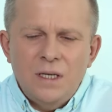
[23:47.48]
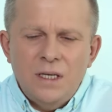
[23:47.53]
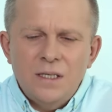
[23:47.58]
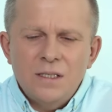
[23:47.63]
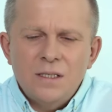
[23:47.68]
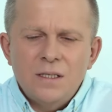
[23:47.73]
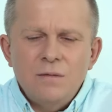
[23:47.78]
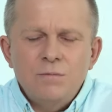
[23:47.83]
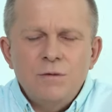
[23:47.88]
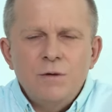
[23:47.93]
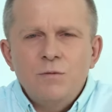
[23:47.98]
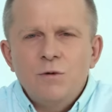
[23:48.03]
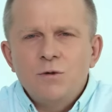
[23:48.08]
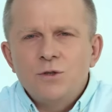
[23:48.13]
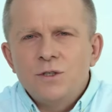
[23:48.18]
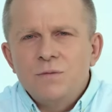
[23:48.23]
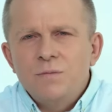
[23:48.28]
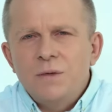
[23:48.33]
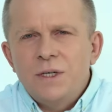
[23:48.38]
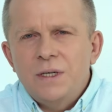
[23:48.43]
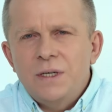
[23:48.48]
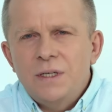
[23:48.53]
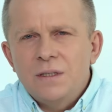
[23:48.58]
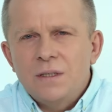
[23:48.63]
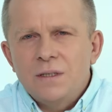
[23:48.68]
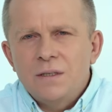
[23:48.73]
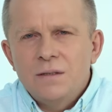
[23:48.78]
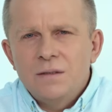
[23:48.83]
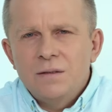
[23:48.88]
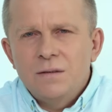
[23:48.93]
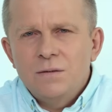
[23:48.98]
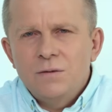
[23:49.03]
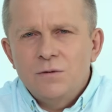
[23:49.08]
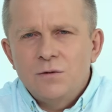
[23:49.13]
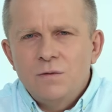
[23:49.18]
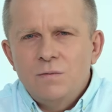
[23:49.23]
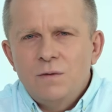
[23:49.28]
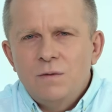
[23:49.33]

And if we can do that, then we